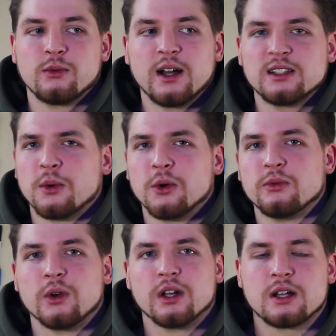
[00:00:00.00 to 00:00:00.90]
find some old
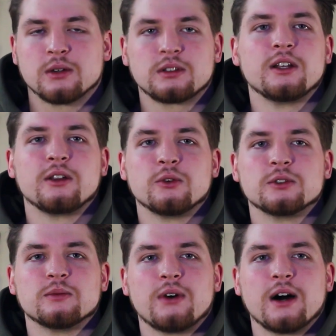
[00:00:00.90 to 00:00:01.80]
footage. I was cleaning through
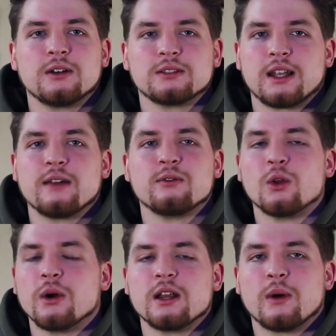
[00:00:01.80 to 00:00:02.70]
some files and I have
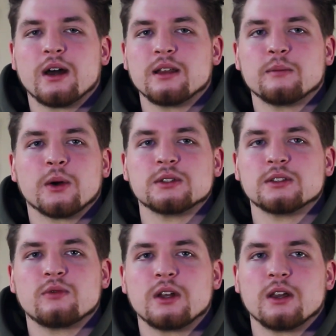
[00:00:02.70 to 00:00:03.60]
no idea why I didn't post
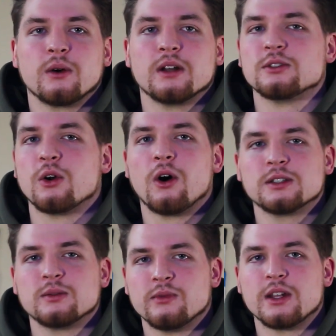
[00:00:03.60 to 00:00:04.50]
this video. It's an
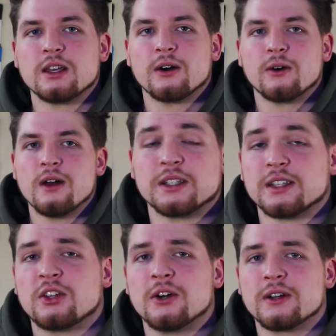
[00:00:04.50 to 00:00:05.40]
awesome video because
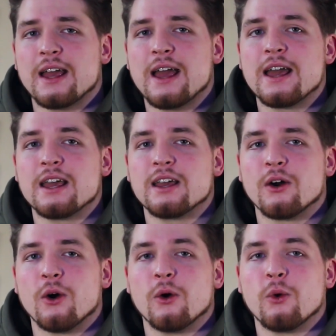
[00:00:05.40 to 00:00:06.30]
I took a
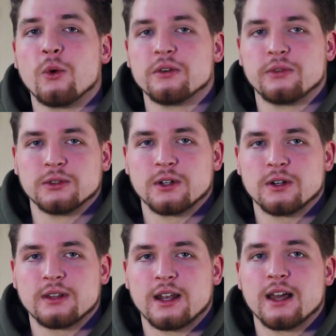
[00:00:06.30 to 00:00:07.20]
oil
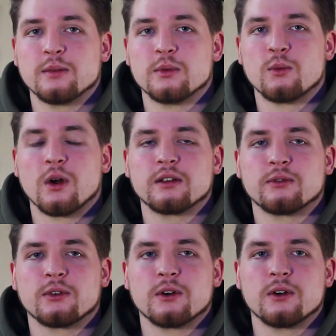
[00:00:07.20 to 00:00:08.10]
filter that I had been running
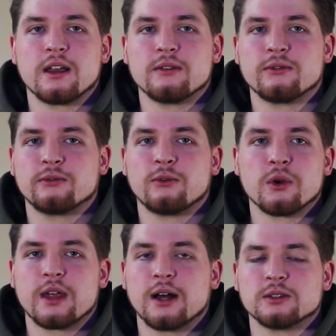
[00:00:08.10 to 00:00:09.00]
for a
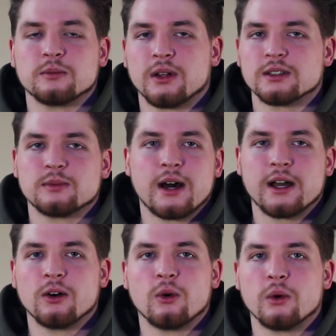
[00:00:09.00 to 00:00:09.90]
4,000 plus
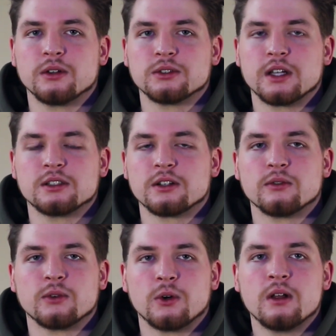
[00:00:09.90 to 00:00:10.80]
mile oil change
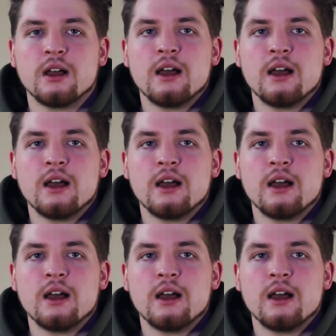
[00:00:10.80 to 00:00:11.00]
interval,